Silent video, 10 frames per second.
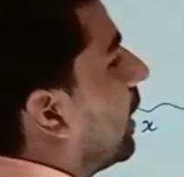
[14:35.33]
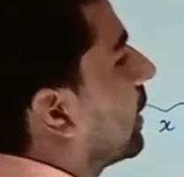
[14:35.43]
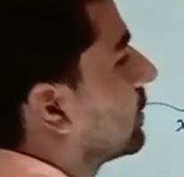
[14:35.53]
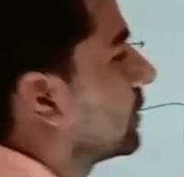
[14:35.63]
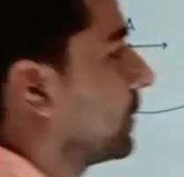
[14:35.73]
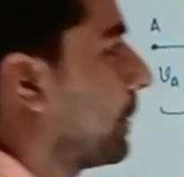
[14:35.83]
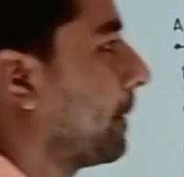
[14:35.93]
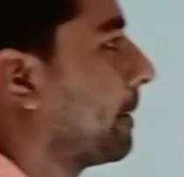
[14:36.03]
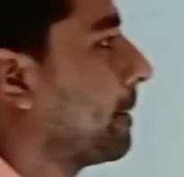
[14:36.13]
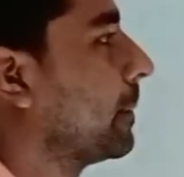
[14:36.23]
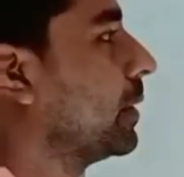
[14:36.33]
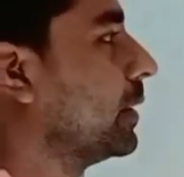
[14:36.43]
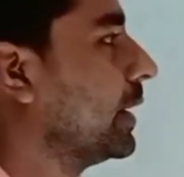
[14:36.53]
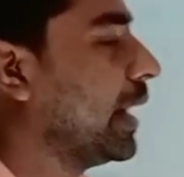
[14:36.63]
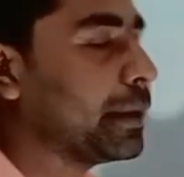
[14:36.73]
X.
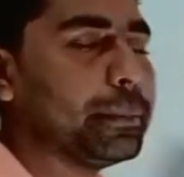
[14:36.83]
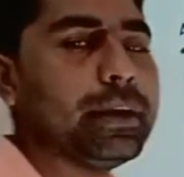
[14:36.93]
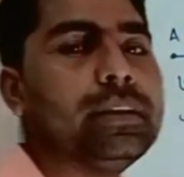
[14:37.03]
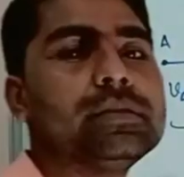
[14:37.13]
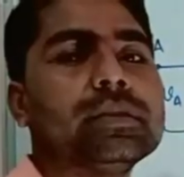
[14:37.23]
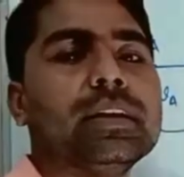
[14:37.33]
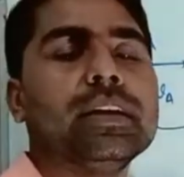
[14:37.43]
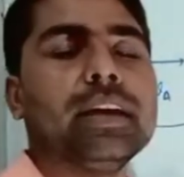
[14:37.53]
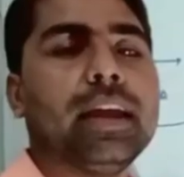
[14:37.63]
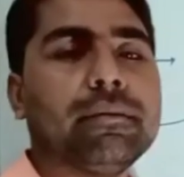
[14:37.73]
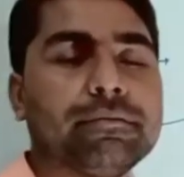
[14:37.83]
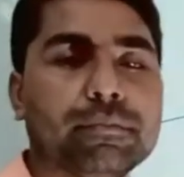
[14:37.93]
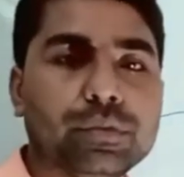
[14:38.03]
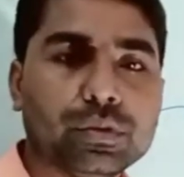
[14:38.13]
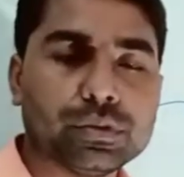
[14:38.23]
It means
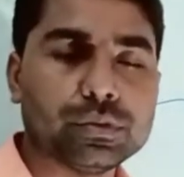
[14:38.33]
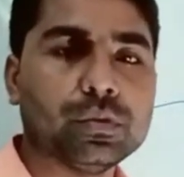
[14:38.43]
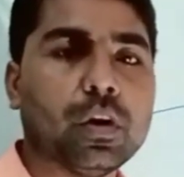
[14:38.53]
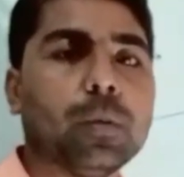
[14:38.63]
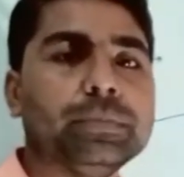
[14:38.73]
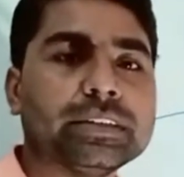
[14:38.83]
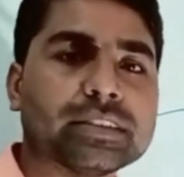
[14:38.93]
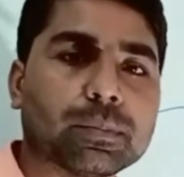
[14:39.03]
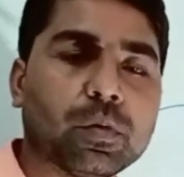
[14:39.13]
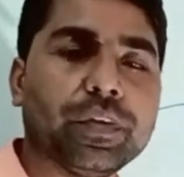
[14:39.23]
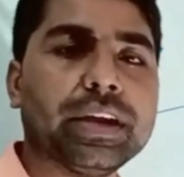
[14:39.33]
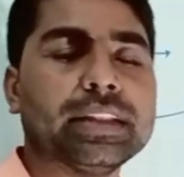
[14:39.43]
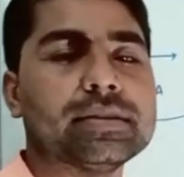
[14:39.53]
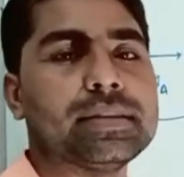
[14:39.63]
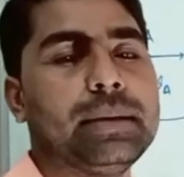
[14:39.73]
if the two objects are moving
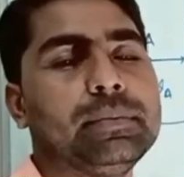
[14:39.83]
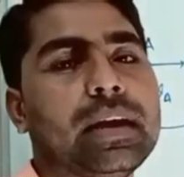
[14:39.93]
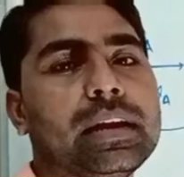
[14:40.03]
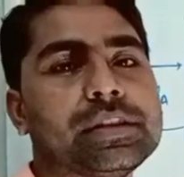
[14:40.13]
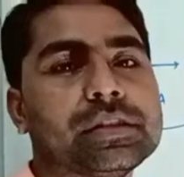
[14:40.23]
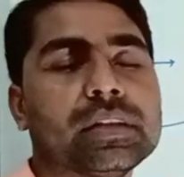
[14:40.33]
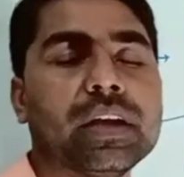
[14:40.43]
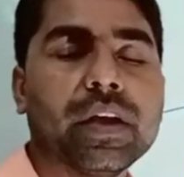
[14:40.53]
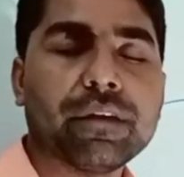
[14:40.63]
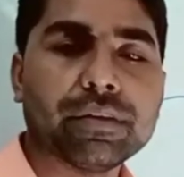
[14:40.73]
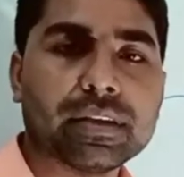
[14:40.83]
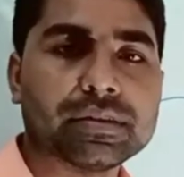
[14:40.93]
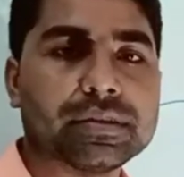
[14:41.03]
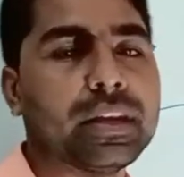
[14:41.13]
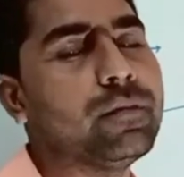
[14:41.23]
in the same direction with
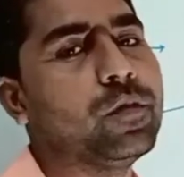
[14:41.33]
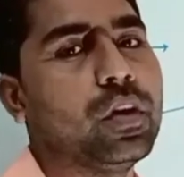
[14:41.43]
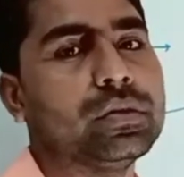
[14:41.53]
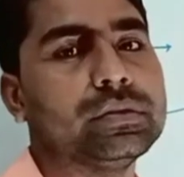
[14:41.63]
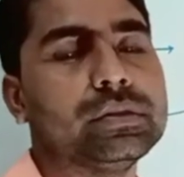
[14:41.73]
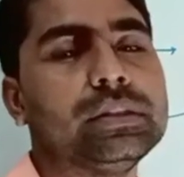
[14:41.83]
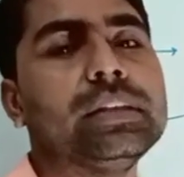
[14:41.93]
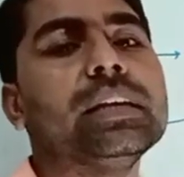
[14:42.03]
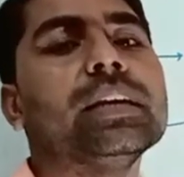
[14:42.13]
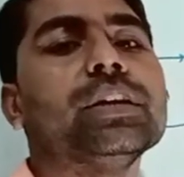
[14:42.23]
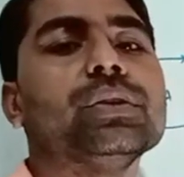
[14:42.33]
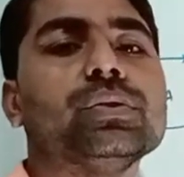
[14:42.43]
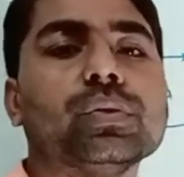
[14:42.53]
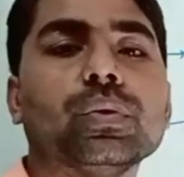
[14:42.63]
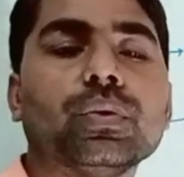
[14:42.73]
the same velocity,
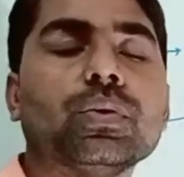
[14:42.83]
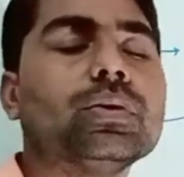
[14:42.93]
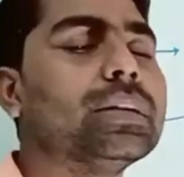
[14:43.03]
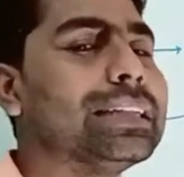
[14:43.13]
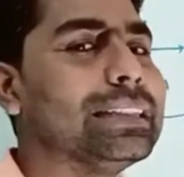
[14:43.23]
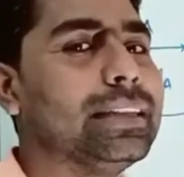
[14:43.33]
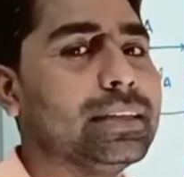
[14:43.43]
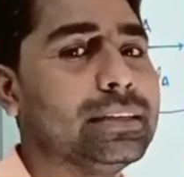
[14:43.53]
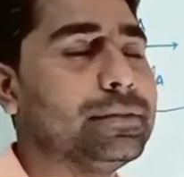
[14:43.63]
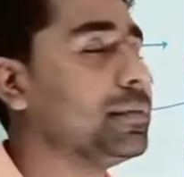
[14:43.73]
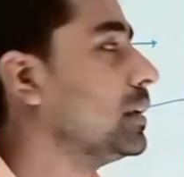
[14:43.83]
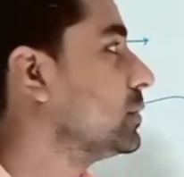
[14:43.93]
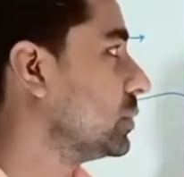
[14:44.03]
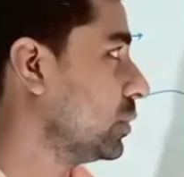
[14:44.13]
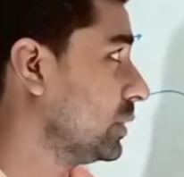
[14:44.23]
so their
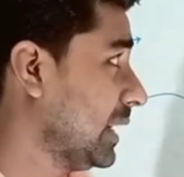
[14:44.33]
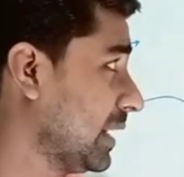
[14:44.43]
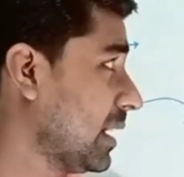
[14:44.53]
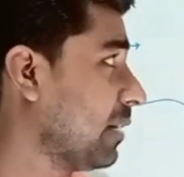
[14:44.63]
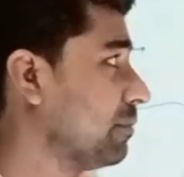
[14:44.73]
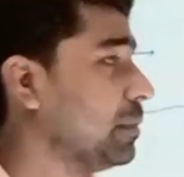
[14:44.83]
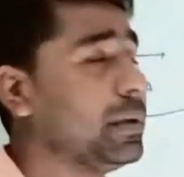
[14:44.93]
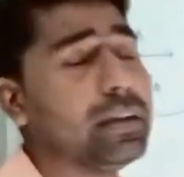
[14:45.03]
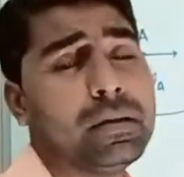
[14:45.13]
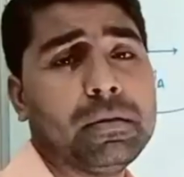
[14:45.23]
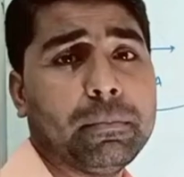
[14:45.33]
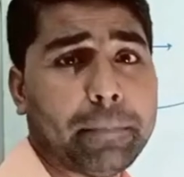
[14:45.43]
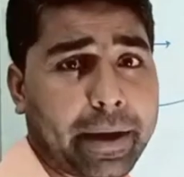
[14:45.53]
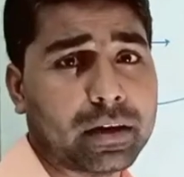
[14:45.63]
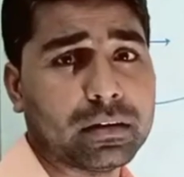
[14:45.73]
difference, so their graph will be
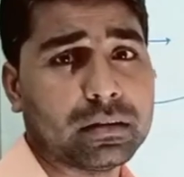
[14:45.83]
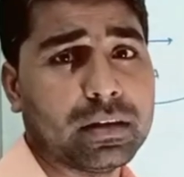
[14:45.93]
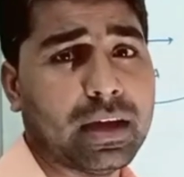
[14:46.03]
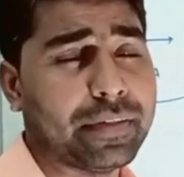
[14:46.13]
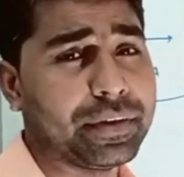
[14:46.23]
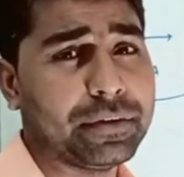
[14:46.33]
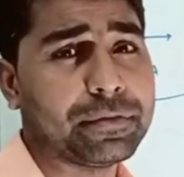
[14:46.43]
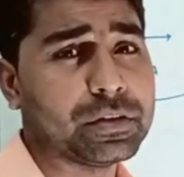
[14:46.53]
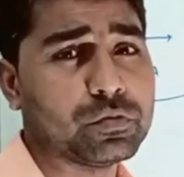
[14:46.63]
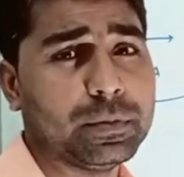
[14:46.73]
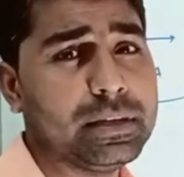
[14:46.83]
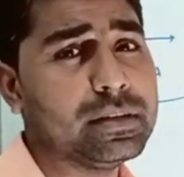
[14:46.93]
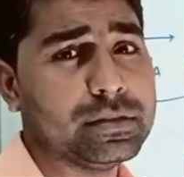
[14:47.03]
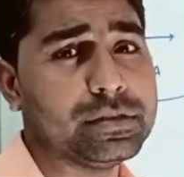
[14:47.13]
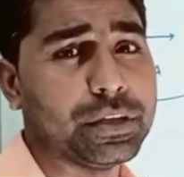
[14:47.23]
parallel and the difference will
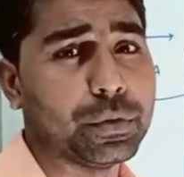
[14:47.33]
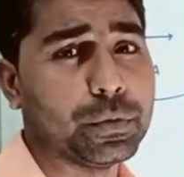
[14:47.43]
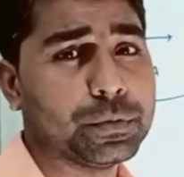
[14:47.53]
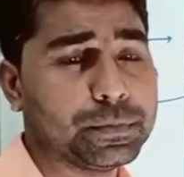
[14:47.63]
be 0.